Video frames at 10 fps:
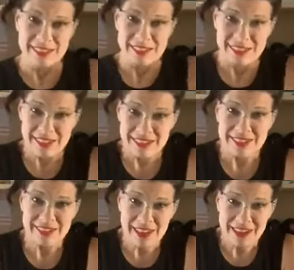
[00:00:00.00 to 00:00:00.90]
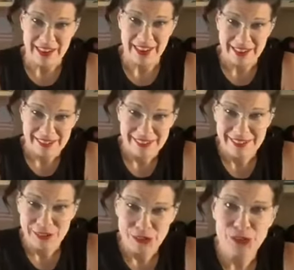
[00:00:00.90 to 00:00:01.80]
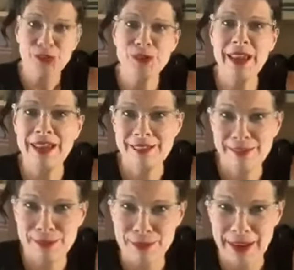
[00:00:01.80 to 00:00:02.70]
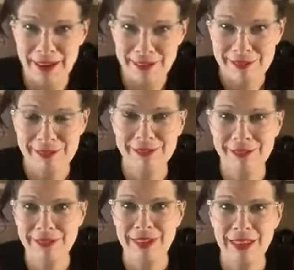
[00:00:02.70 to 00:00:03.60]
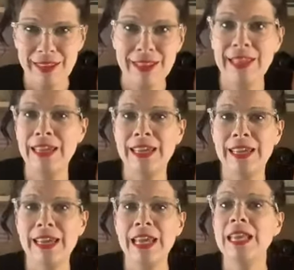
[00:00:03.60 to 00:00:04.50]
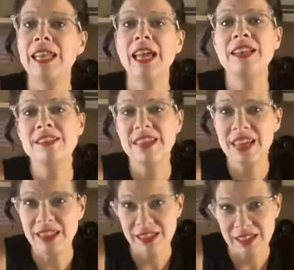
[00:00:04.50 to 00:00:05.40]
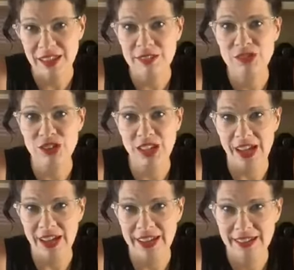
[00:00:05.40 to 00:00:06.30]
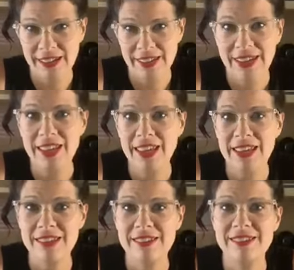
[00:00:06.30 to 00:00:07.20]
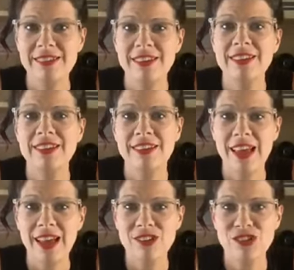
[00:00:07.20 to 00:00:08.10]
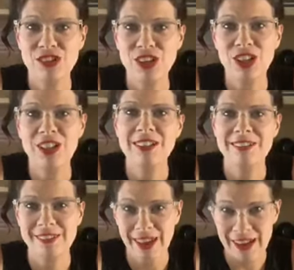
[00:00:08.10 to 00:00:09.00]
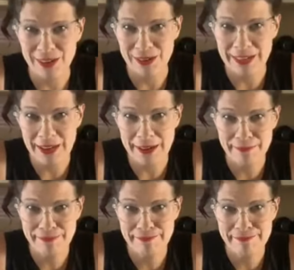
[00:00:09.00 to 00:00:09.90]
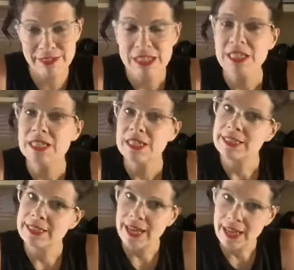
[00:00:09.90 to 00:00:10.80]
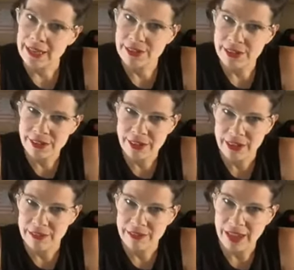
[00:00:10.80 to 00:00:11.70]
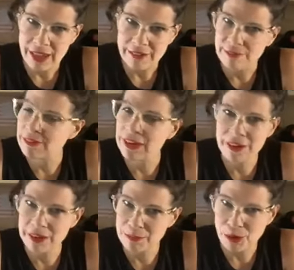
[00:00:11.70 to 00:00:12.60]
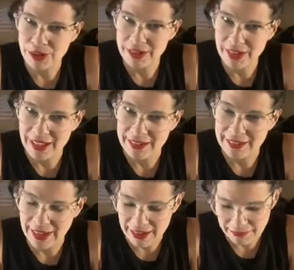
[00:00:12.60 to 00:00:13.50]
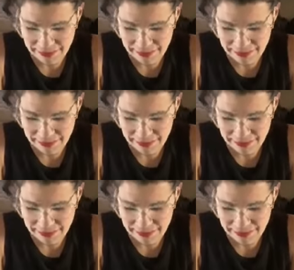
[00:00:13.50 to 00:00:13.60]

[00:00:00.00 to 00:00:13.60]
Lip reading: This Sunday, 2 days from now, the 19th of July, is National Daiquiri Day. In honor of that very important holiday,